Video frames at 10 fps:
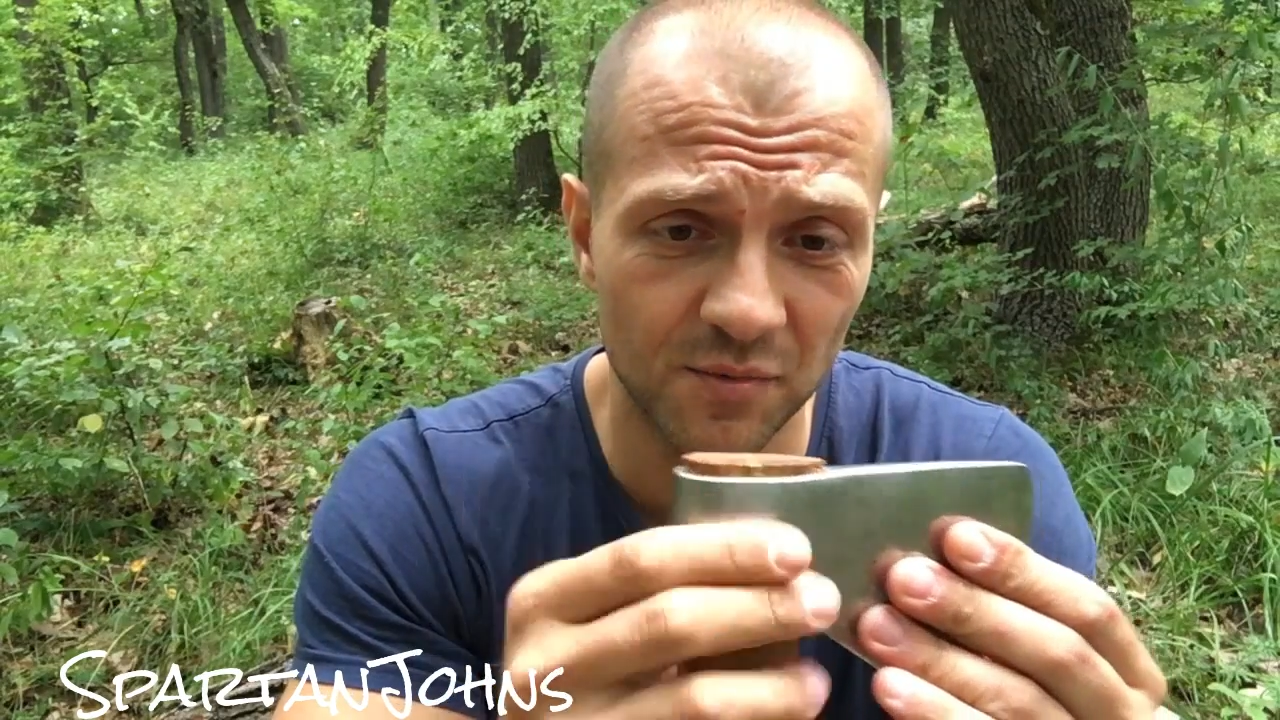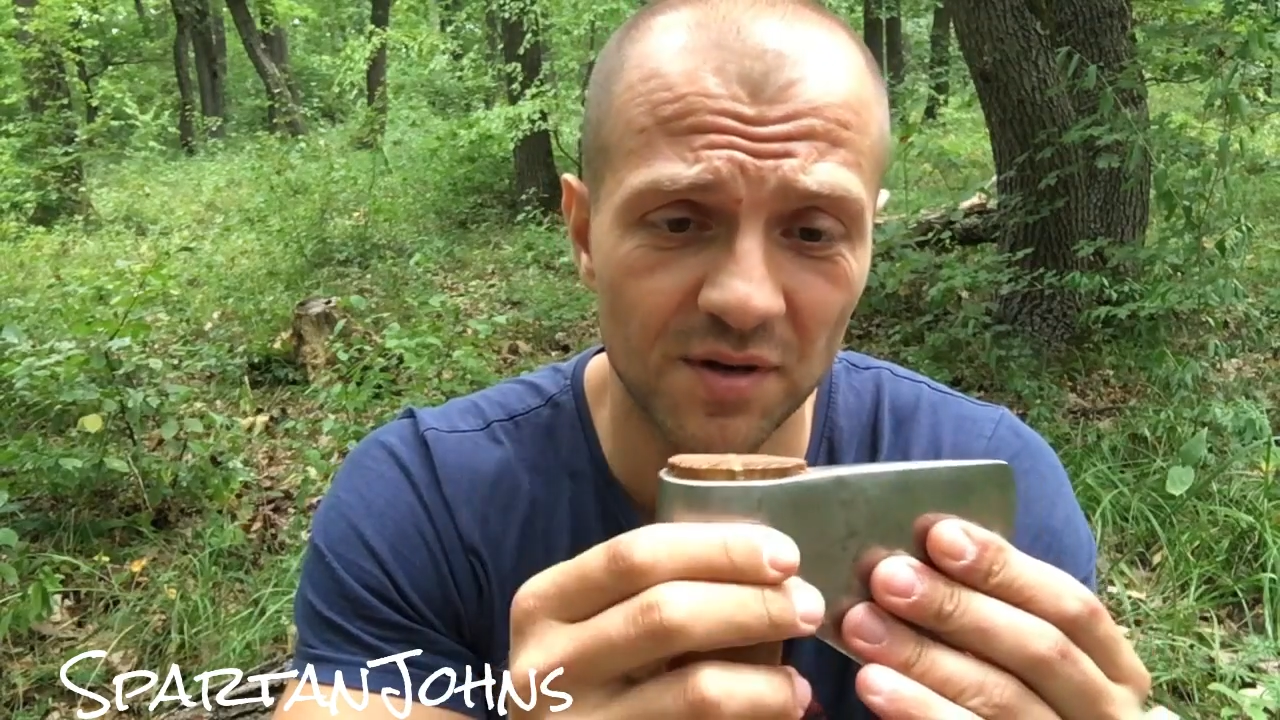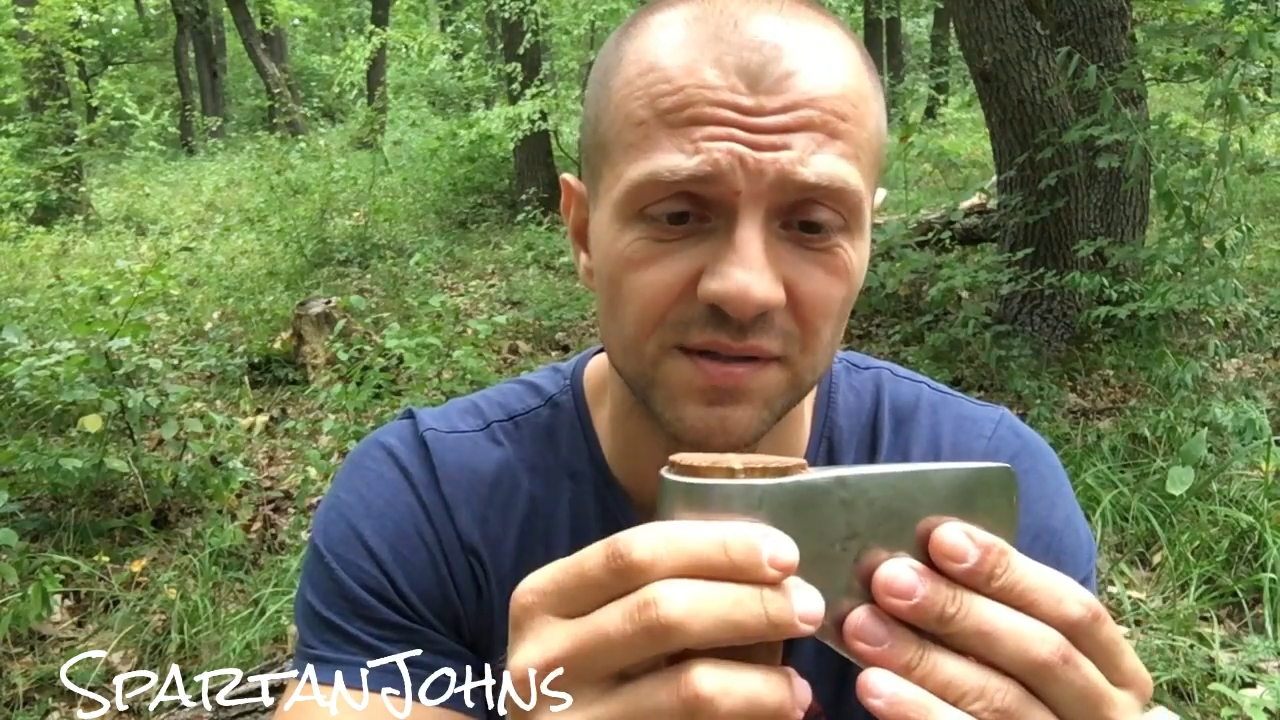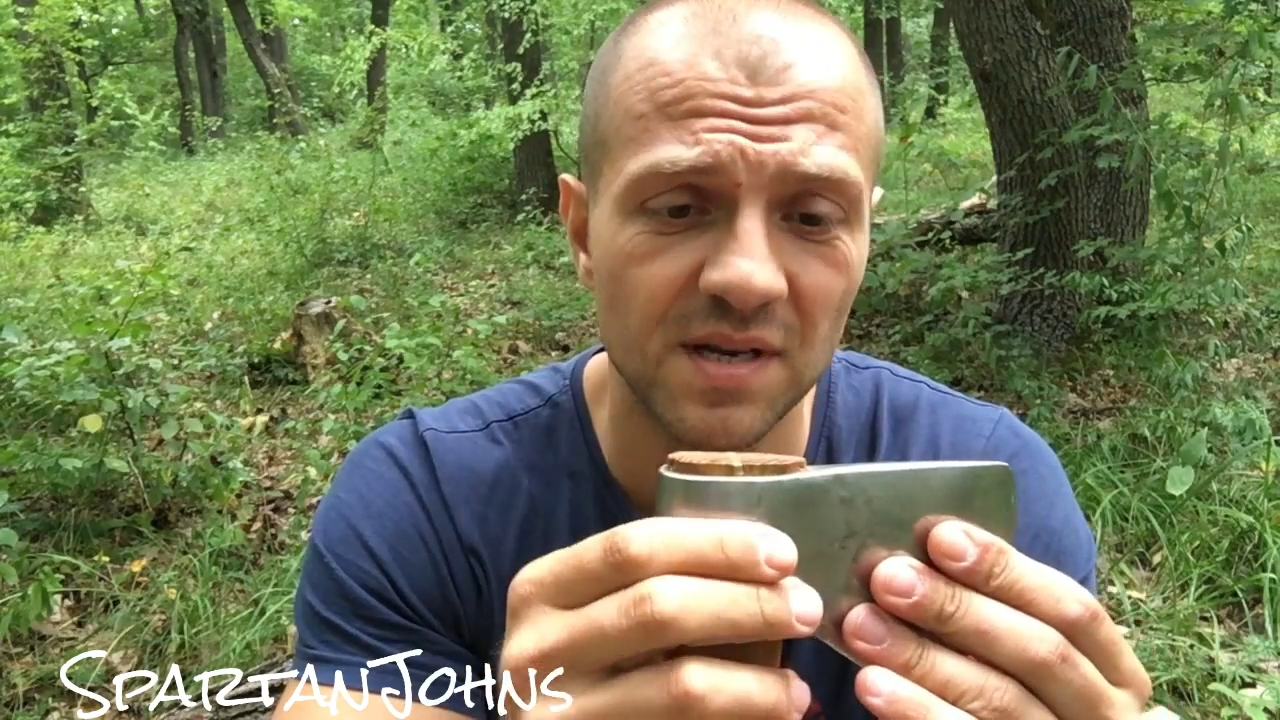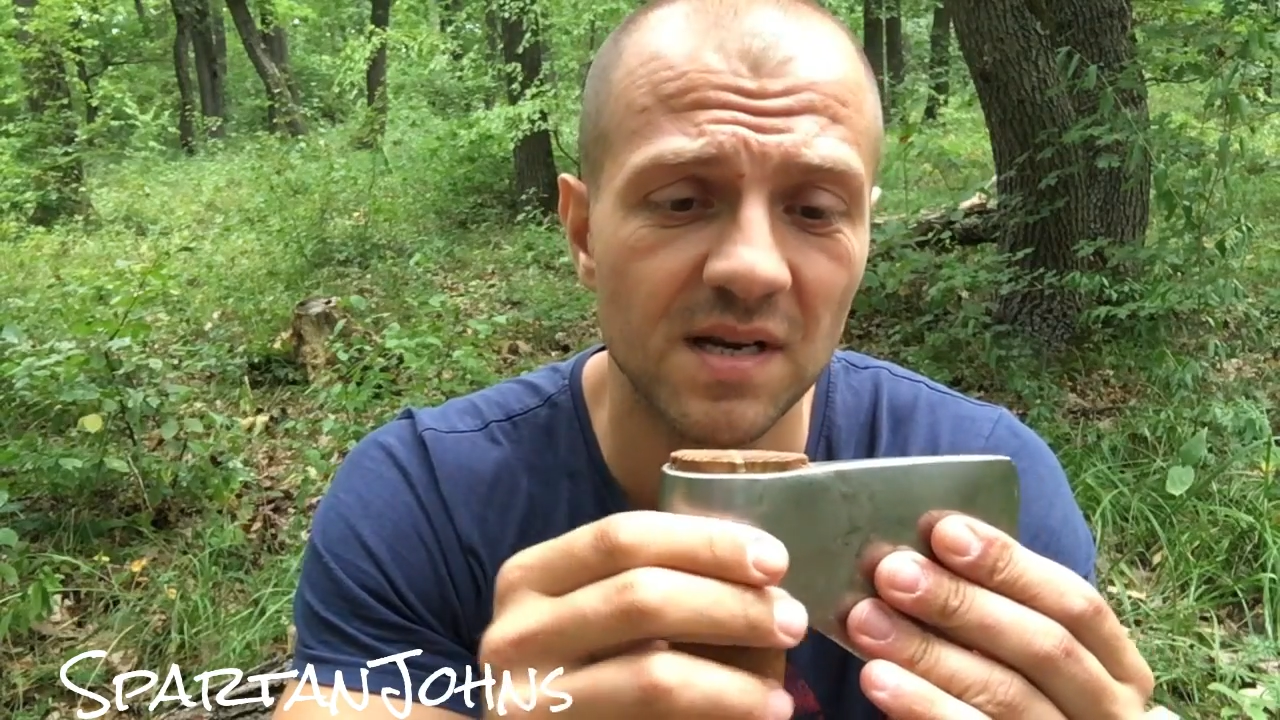
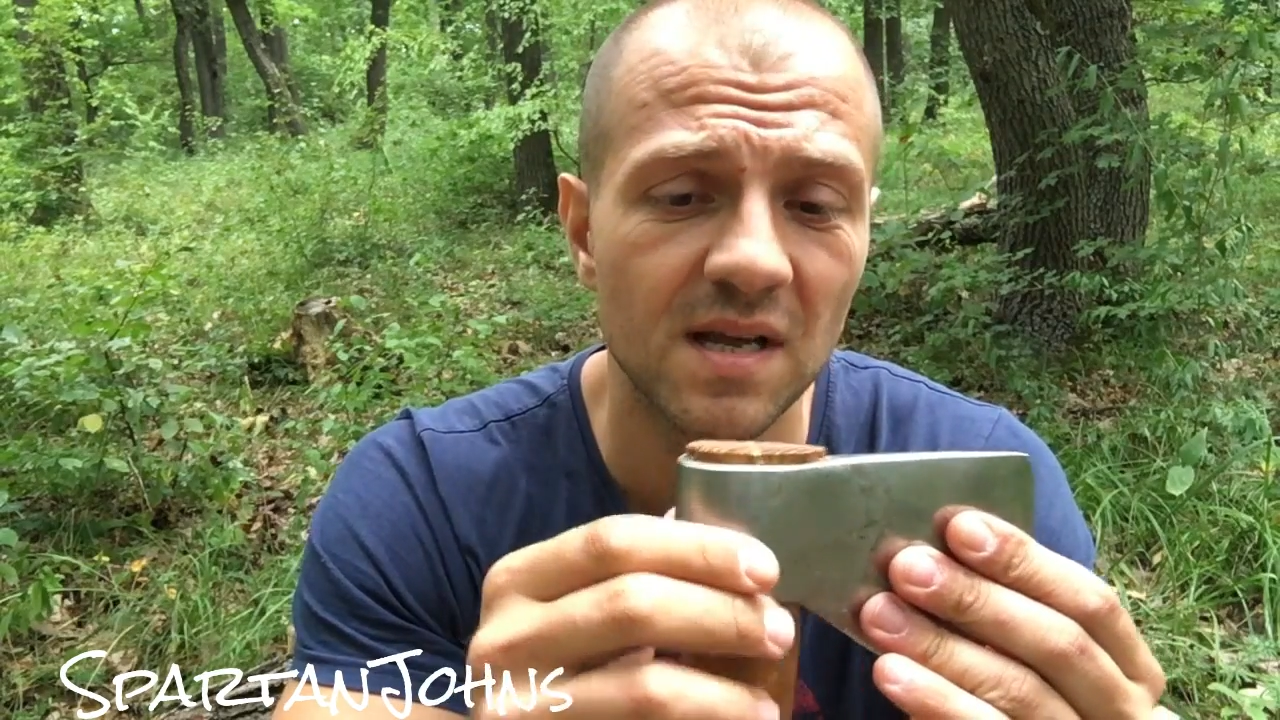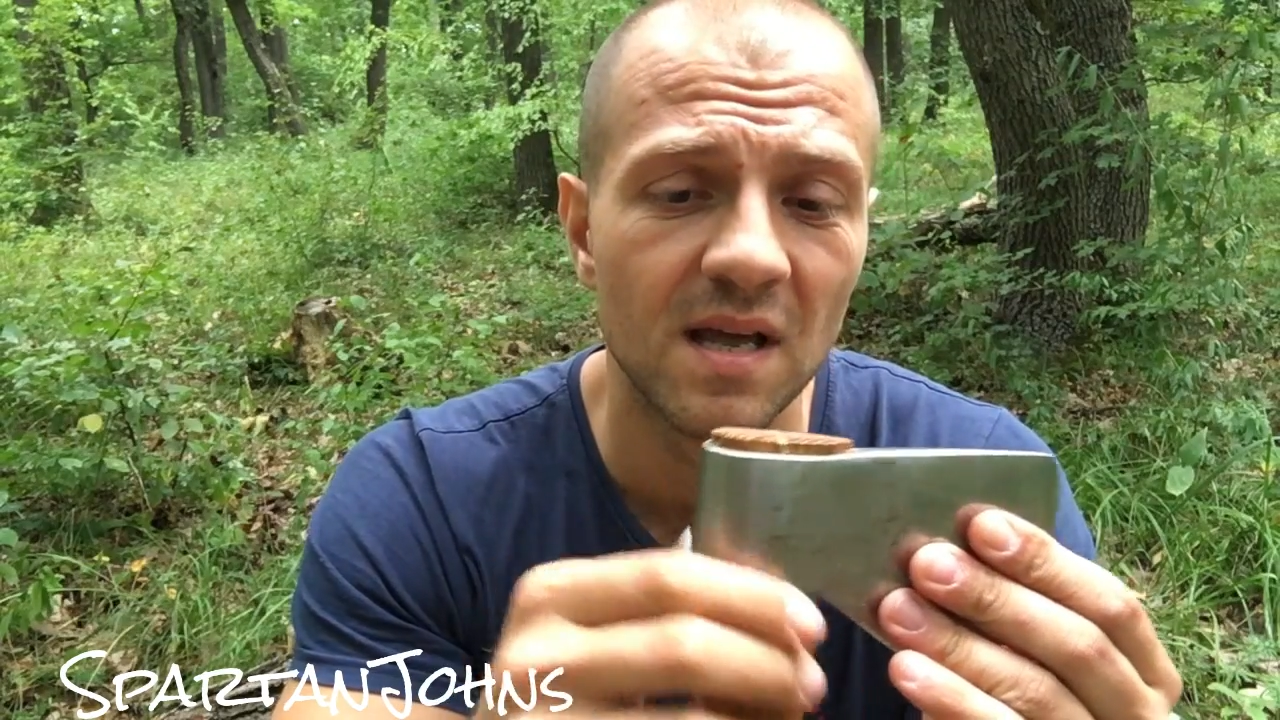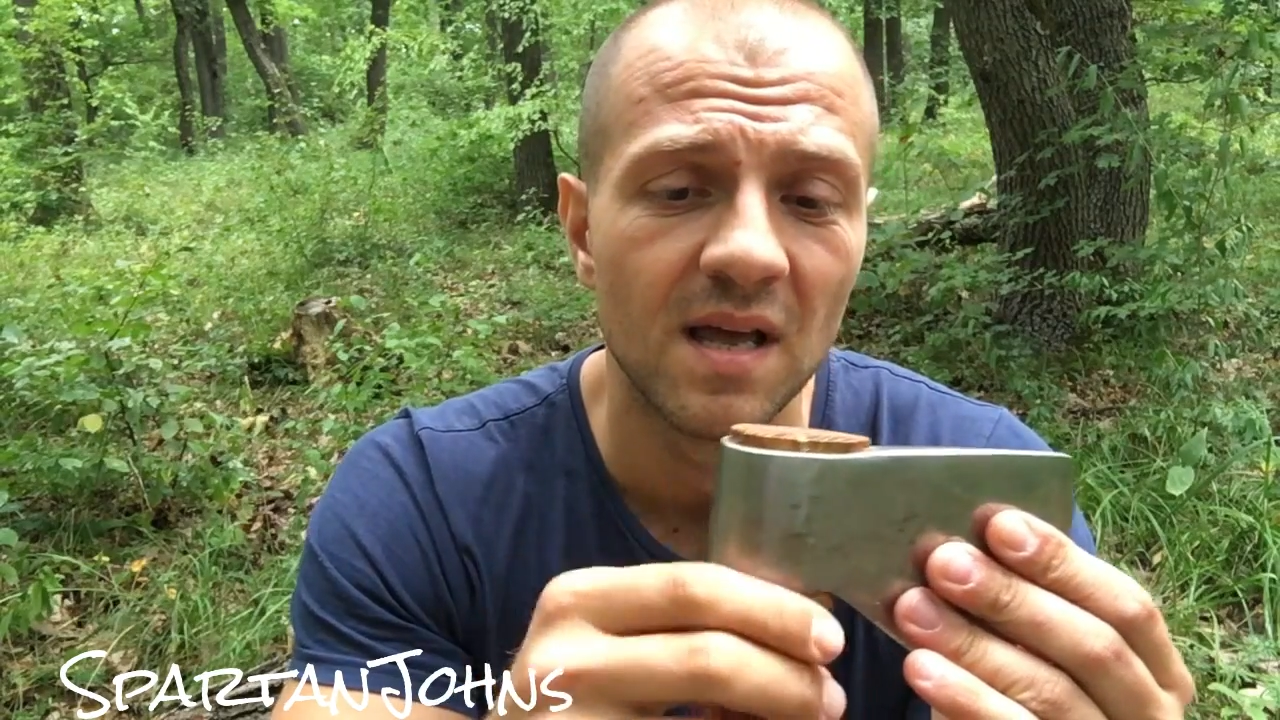rusting,